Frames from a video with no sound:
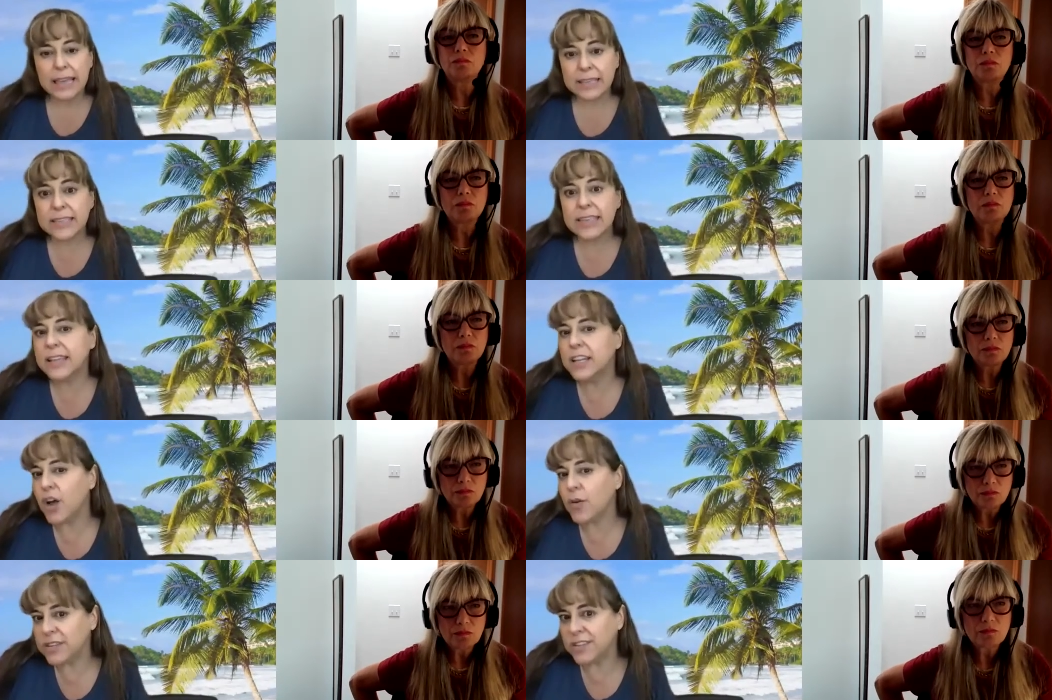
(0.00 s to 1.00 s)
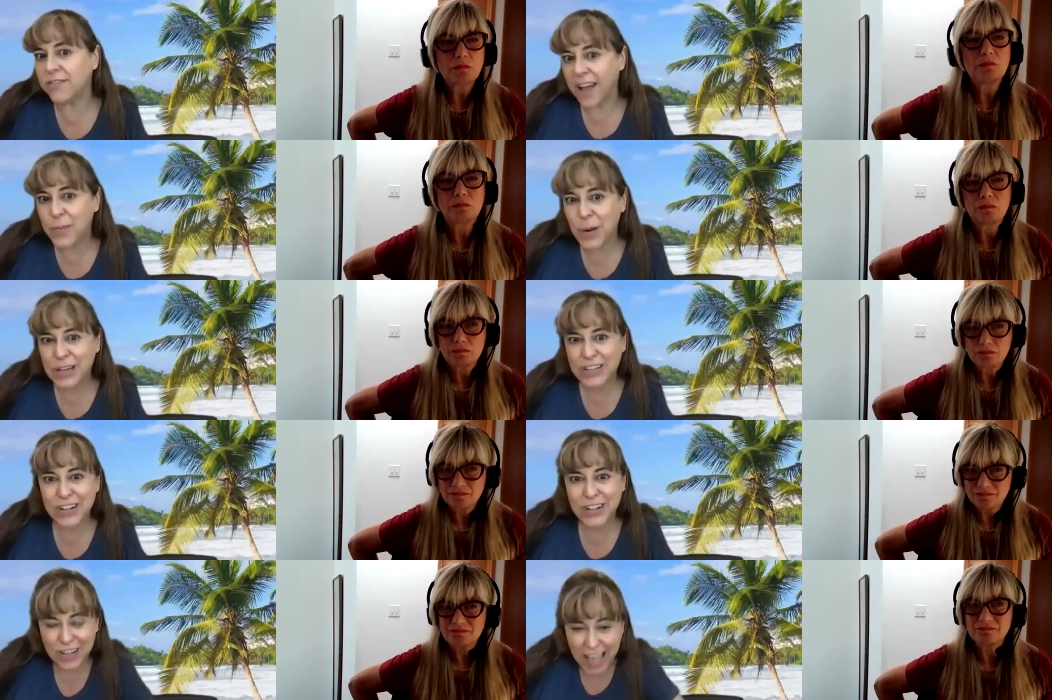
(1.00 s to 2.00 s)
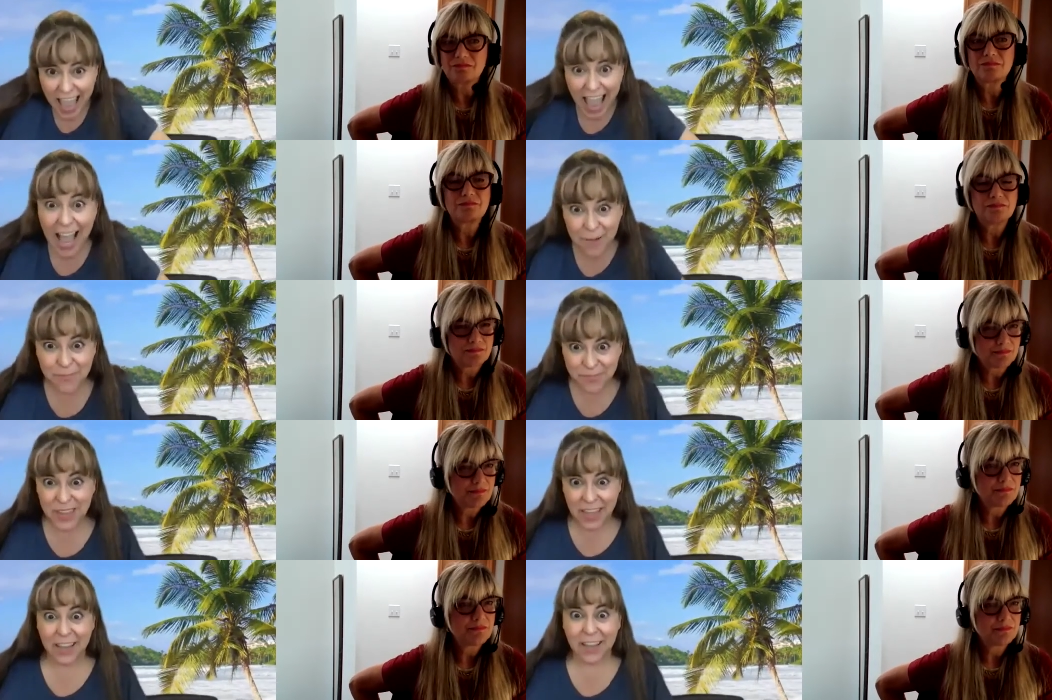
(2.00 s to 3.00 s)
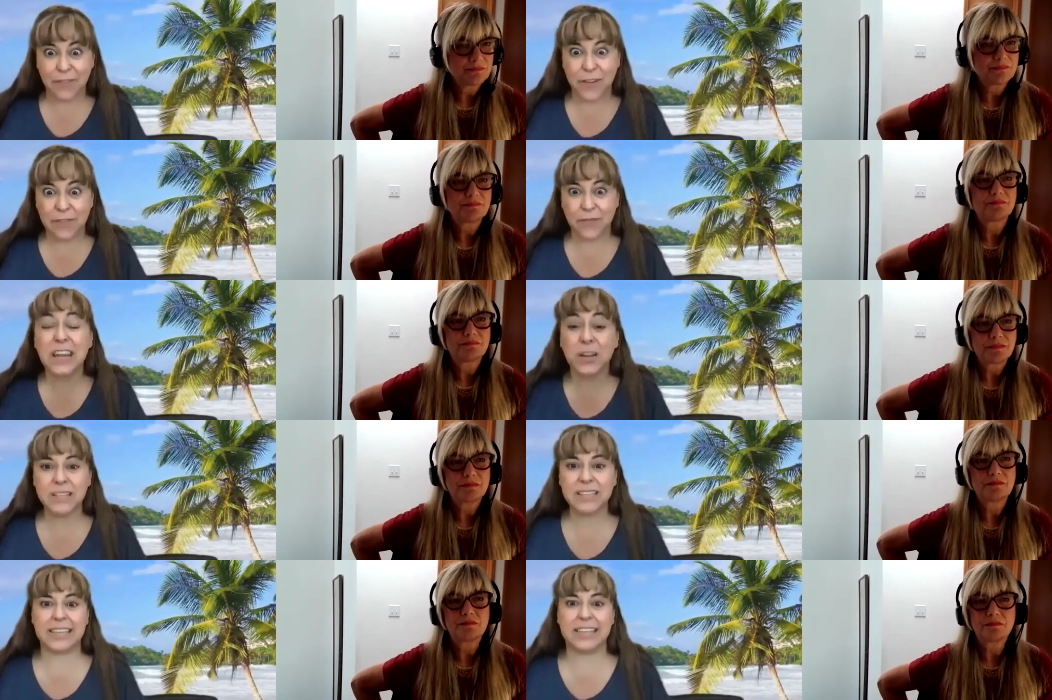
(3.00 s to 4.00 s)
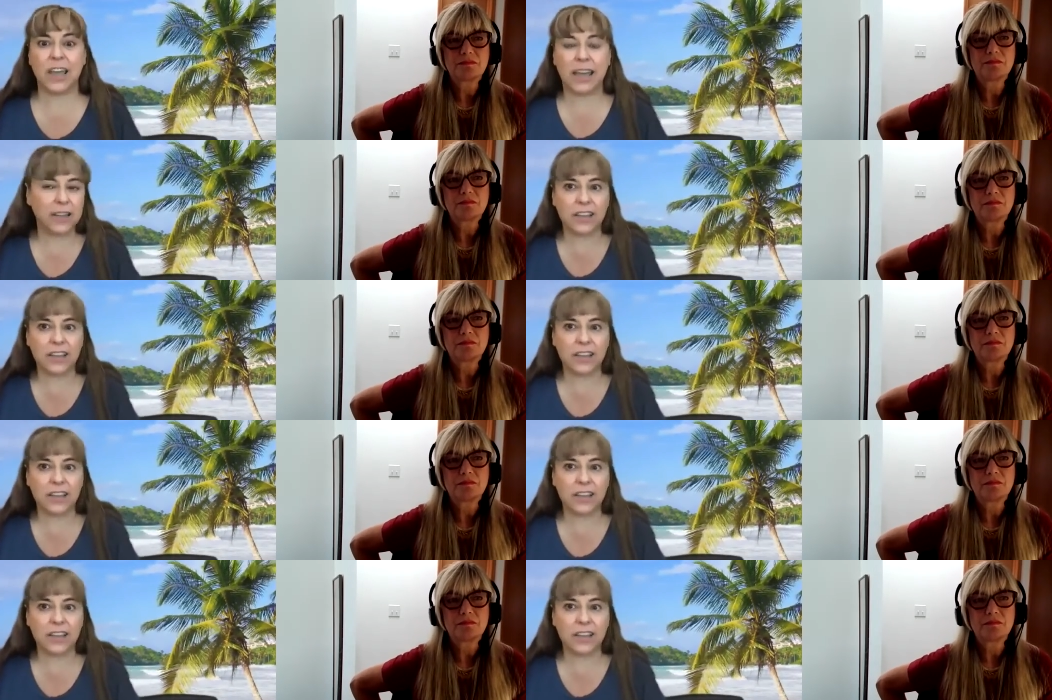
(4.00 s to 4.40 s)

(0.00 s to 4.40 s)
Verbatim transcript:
Speaker 1: is the lowest vibrational um, uh, frequency. Uh,